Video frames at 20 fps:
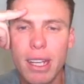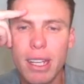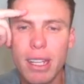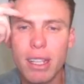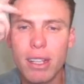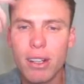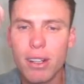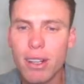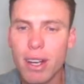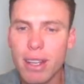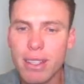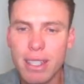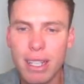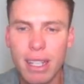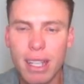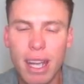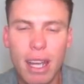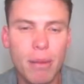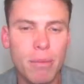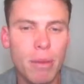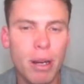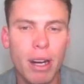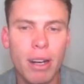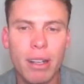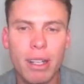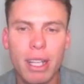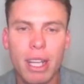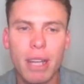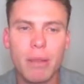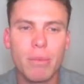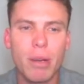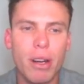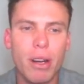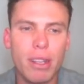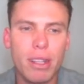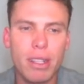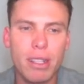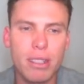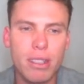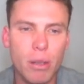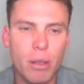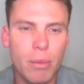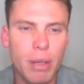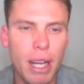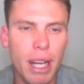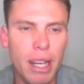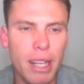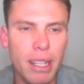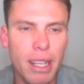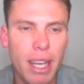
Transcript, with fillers: You got guys like Cam, Cam Murray that are dominating.